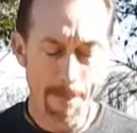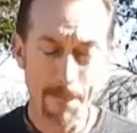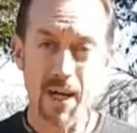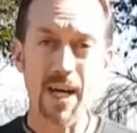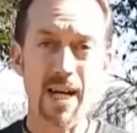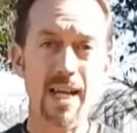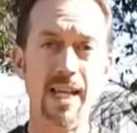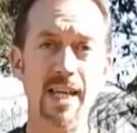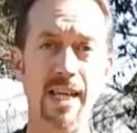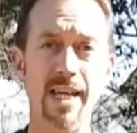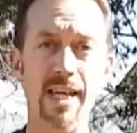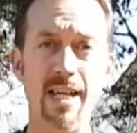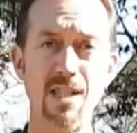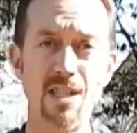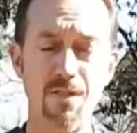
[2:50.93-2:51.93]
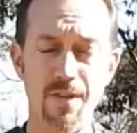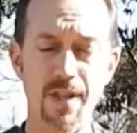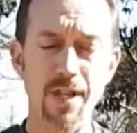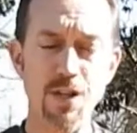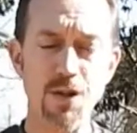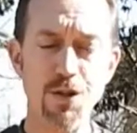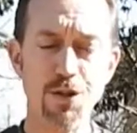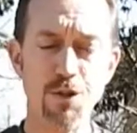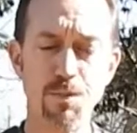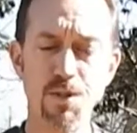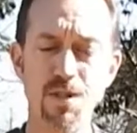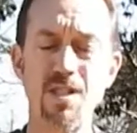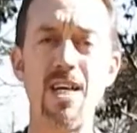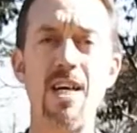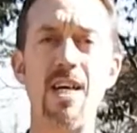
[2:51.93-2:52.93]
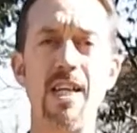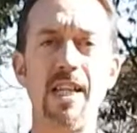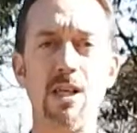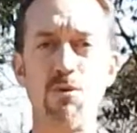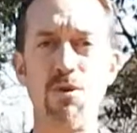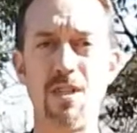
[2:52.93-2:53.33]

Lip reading: But it is a very usable design that